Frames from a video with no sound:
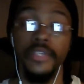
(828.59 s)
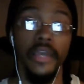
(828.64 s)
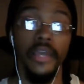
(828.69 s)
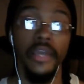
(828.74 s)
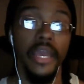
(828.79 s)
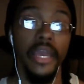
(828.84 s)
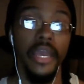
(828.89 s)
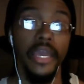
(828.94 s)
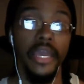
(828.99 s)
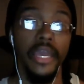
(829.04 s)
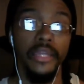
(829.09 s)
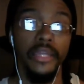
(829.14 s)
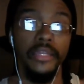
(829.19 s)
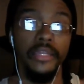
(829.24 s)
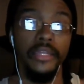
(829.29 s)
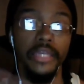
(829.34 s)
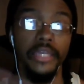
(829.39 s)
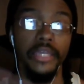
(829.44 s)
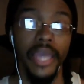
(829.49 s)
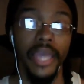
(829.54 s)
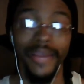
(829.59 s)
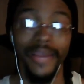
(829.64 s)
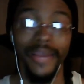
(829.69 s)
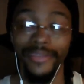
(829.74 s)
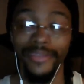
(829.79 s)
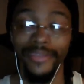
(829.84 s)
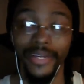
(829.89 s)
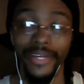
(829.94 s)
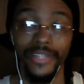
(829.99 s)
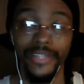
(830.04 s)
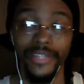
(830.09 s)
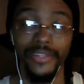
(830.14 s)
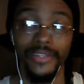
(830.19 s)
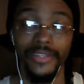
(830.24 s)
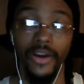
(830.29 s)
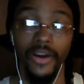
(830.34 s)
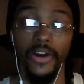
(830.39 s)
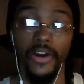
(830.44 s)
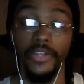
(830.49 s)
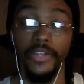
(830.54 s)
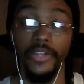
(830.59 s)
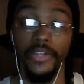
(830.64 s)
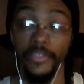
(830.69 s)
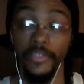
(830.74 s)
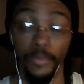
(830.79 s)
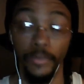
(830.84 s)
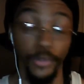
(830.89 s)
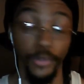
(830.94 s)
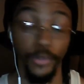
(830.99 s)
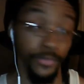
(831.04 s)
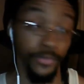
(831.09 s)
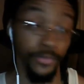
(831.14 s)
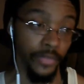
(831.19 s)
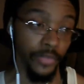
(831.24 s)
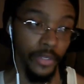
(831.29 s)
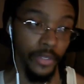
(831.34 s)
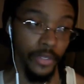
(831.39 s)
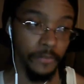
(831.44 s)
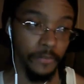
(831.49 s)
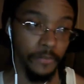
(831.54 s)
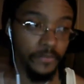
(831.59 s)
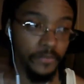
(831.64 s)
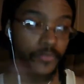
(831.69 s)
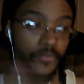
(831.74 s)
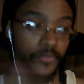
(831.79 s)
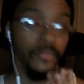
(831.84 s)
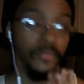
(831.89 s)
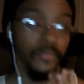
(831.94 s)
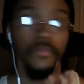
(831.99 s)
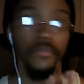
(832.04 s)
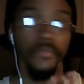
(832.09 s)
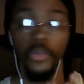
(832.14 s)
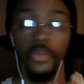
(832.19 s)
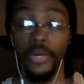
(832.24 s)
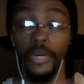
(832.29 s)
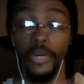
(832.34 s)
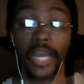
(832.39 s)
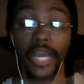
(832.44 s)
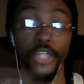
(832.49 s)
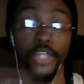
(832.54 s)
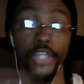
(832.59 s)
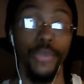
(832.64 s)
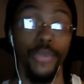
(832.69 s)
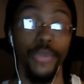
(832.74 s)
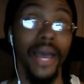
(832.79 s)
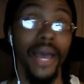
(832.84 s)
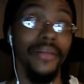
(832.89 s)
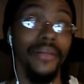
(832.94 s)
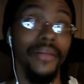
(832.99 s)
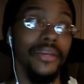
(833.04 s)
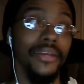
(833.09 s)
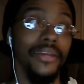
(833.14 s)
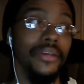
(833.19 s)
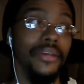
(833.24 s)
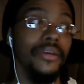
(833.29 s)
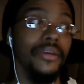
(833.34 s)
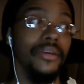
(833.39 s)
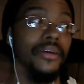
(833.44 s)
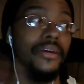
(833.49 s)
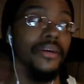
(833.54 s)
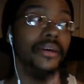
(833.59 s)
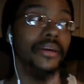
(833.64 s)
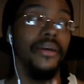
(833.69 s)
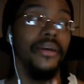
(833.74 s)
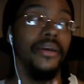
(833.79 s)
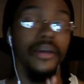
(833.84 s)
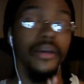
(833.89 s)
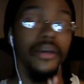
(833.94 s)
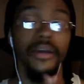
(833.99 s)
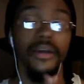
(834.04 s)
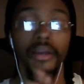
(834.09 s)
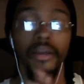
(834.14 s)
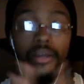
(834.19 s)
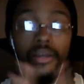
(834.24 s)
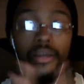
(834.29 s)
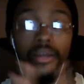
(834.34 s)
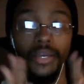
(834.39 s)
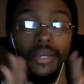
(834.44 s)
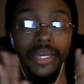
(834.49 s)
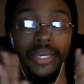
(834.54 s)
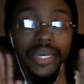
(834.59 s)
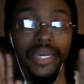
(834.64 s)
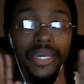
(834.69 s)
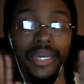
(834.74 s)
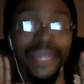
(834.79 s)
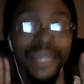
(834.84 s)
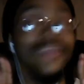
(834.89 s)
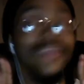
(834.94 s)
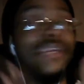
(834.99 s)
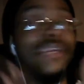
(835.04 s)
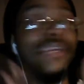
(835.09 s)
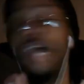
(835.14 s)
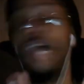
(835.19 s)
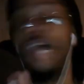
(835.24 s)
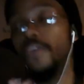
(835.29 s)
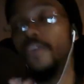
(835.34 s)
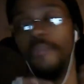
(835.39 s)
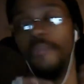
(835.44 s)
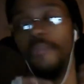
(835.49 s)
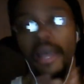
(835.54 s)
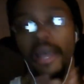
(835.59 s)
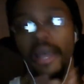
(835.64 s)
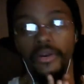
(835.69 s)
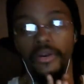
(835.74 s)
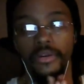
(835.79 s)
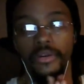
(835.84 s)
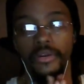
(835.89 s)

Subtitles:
and the analytics are a living proof of it. When in actuality, it never mattered.